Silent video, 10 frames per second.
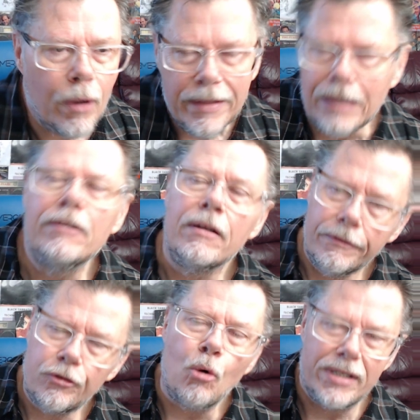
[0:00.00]
And then, of
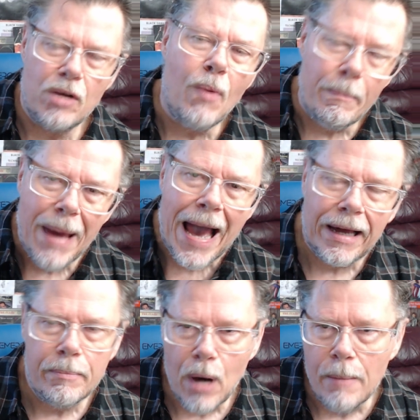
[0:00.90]
course, I went back
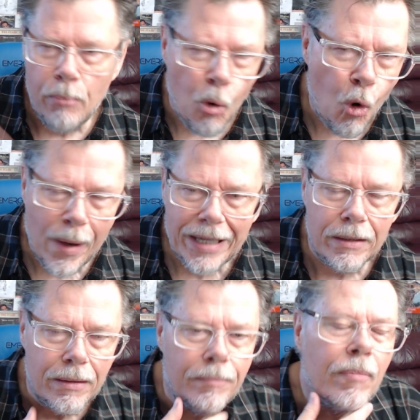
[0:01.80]
and bought Boy and